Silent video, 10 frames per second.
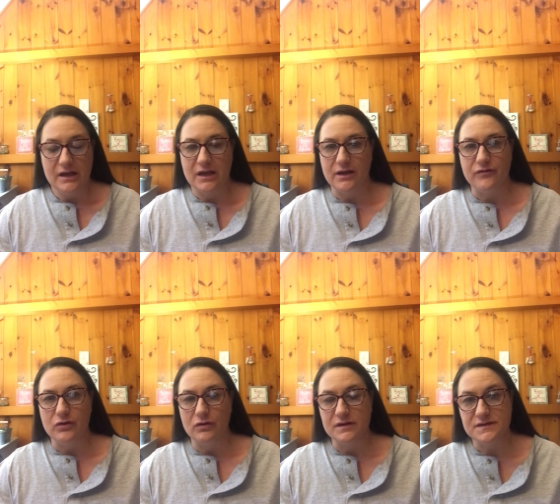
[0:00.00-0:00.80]
And if
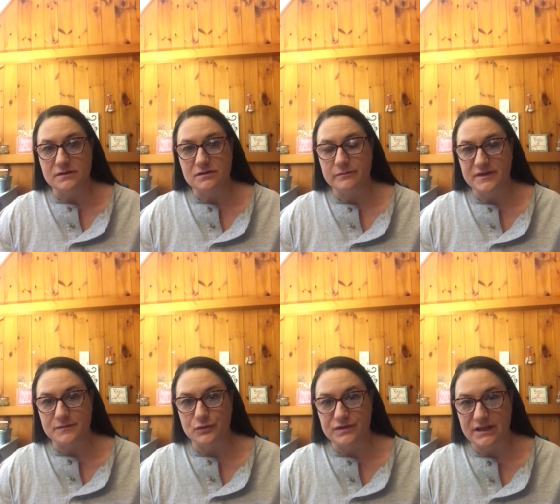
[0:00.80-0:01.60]
you listen to Miss
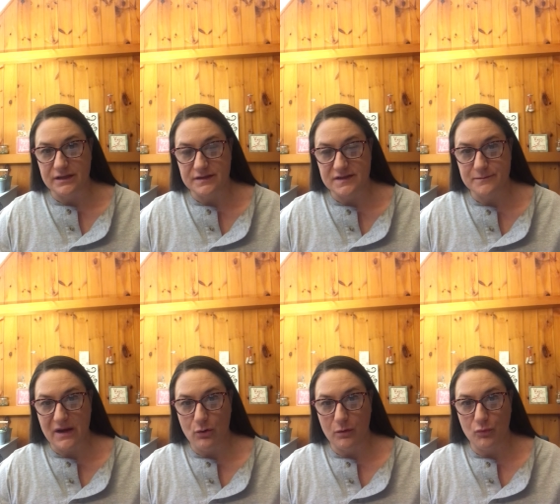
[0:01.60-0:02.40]
Boutin's
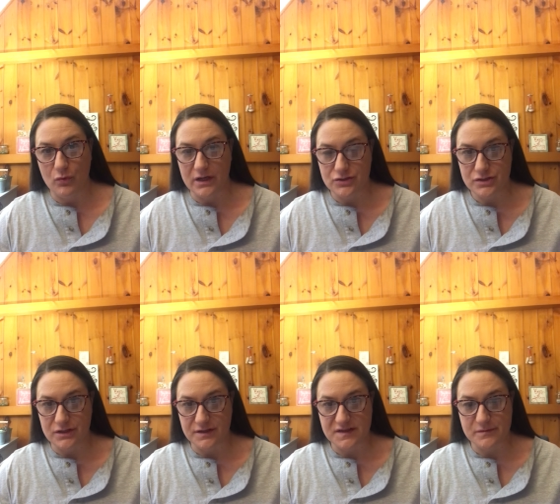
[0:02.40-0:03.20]
PowerPoint, she
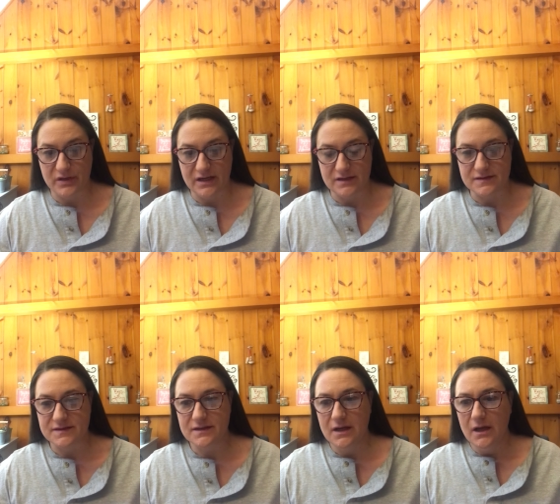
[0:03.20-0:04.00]
explains